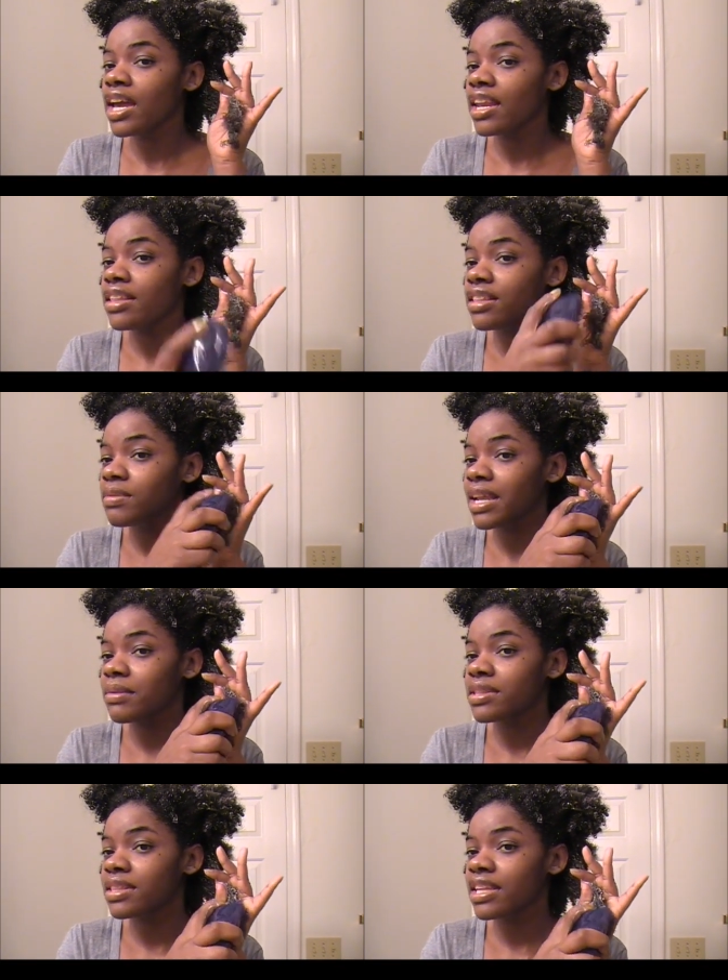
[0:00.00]
And this is what I
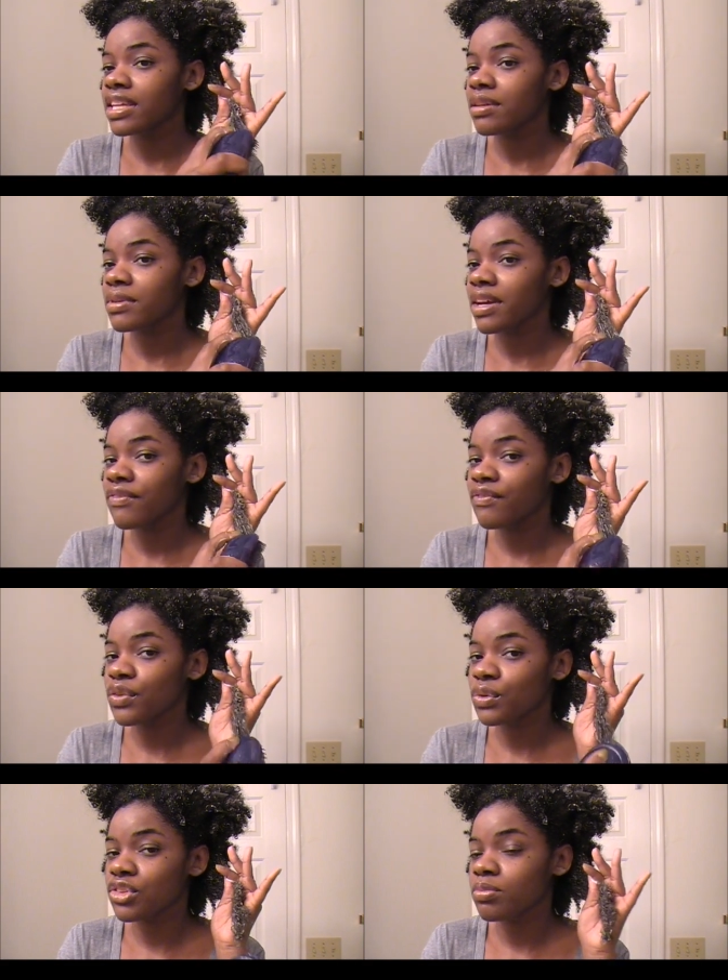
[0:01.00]
was thinking when I
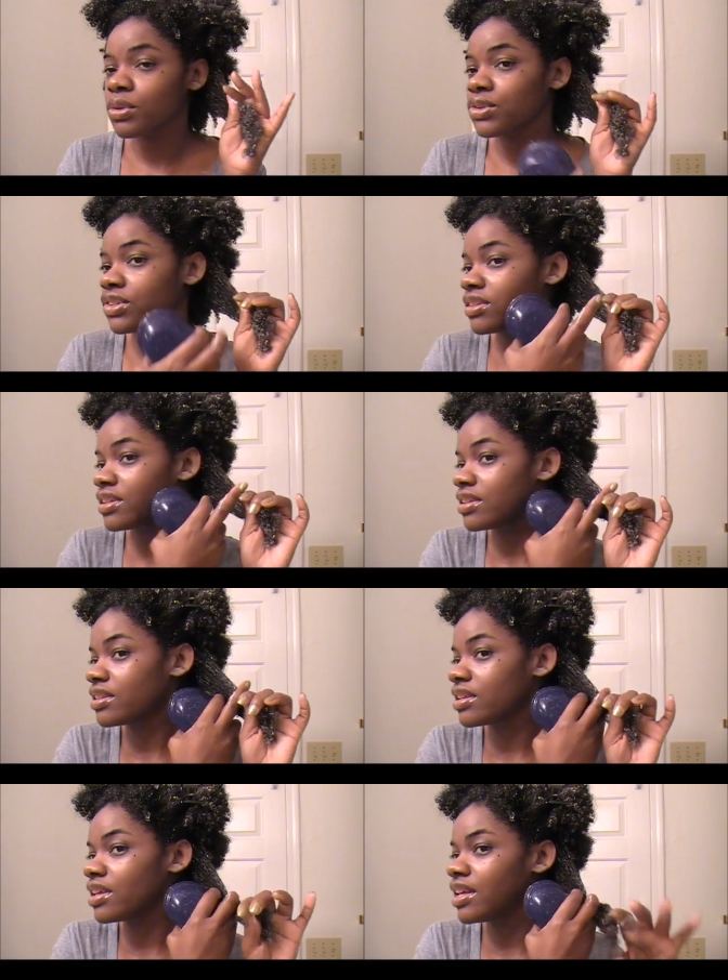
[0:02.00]
first purchased
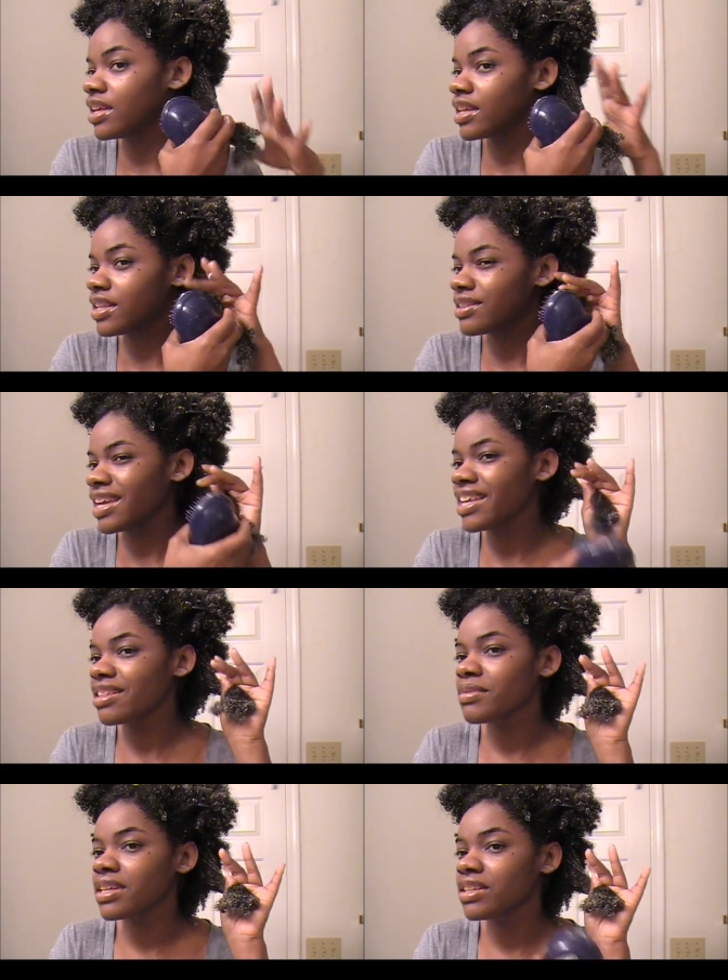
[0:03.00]
this. It takes
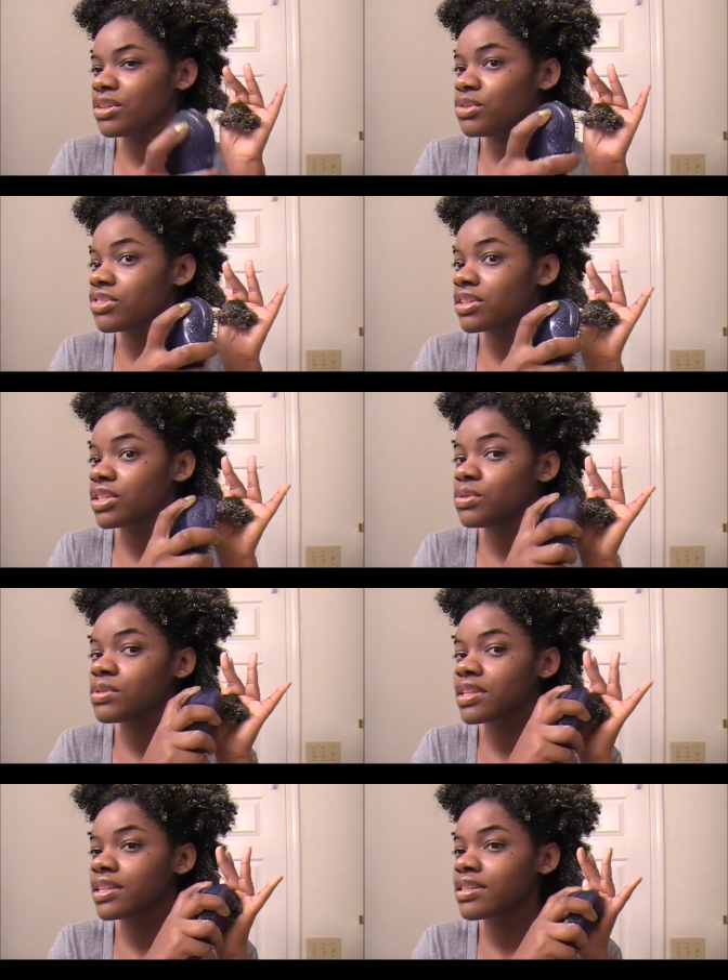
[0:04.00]
some getting used to
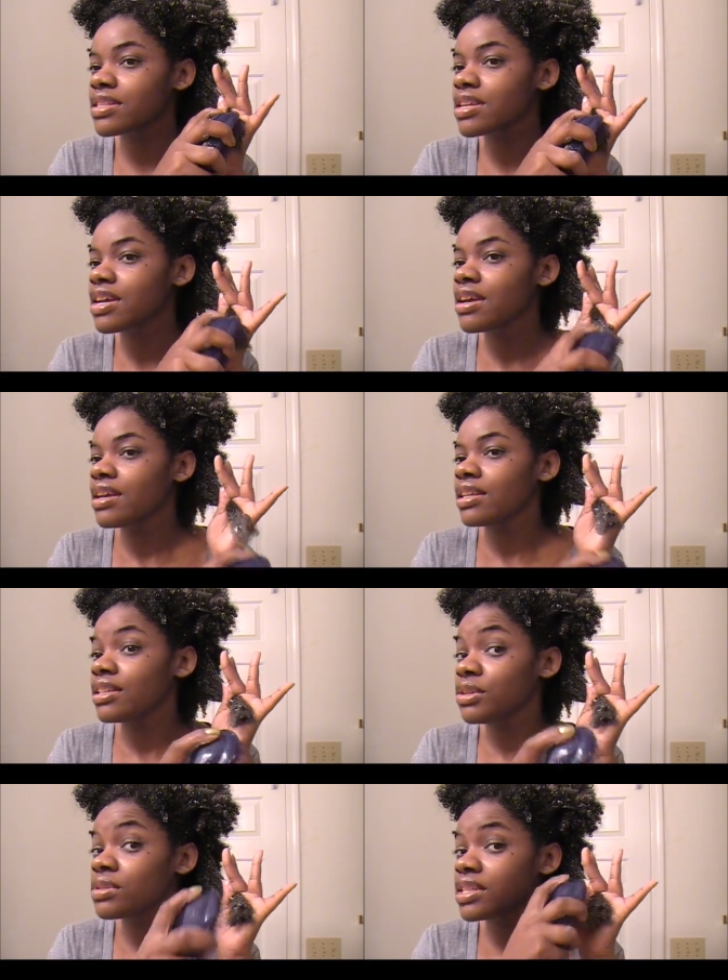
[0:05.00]
using this,
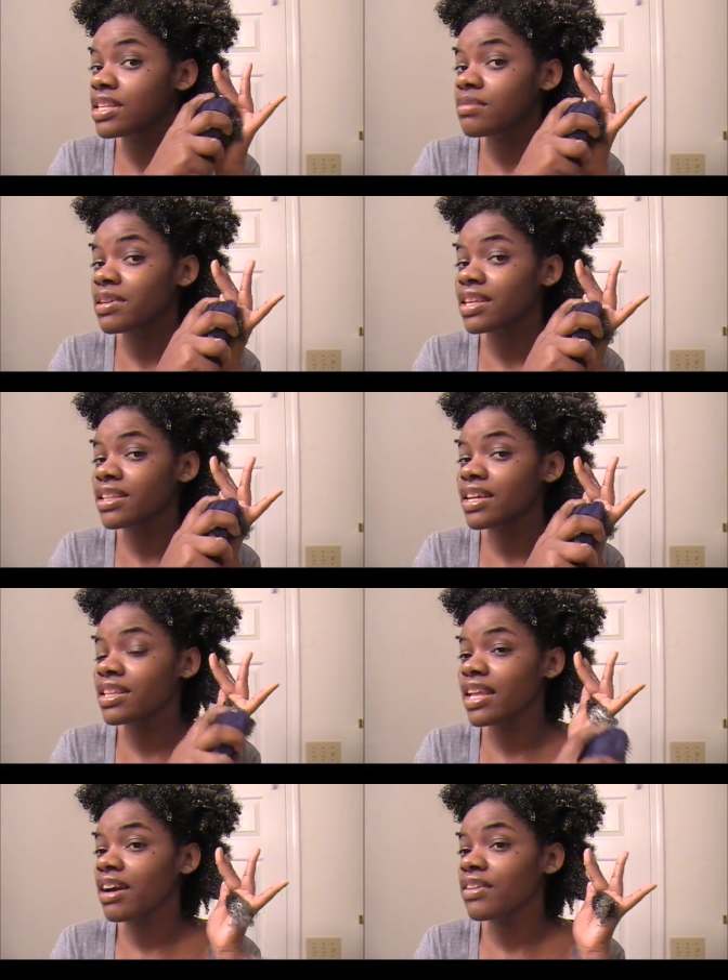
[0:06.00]
using this because it
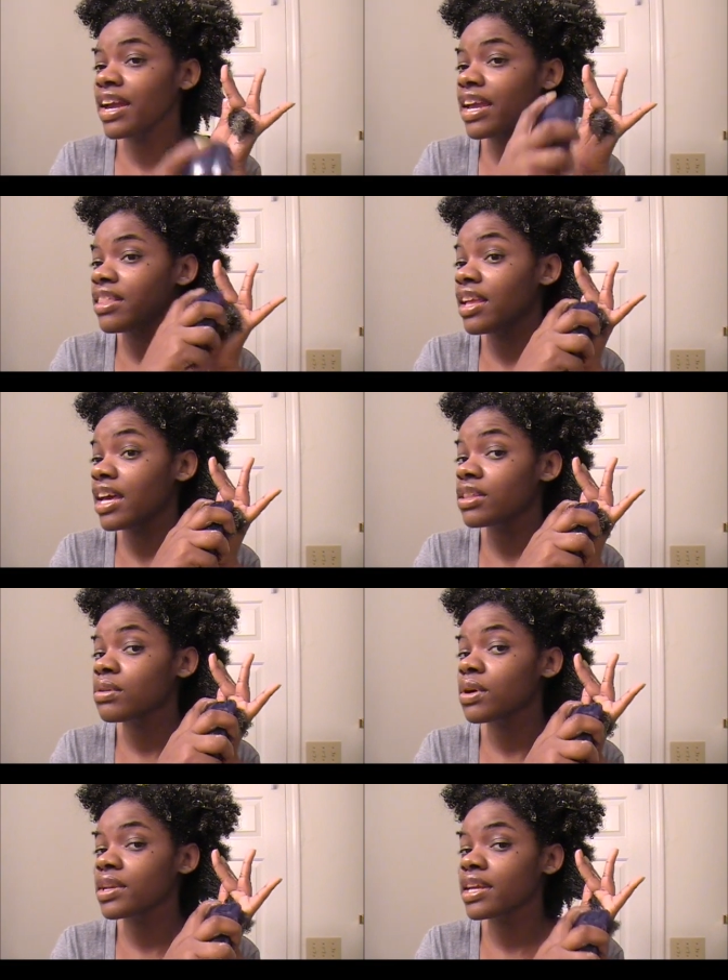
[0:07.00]
doesn't have a hand,
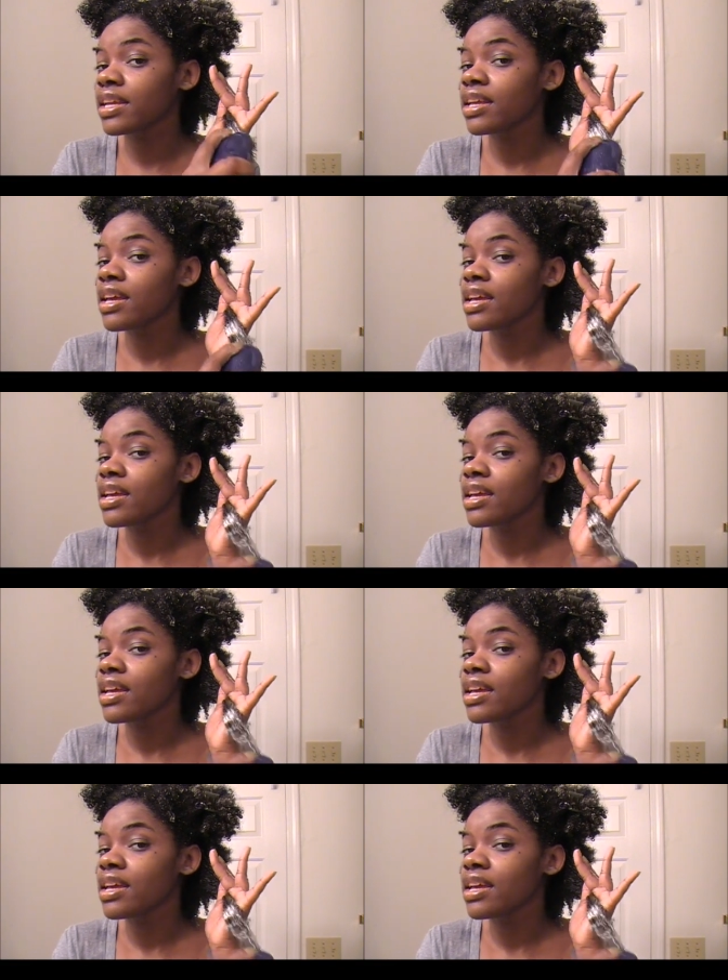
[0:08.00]
handle on it.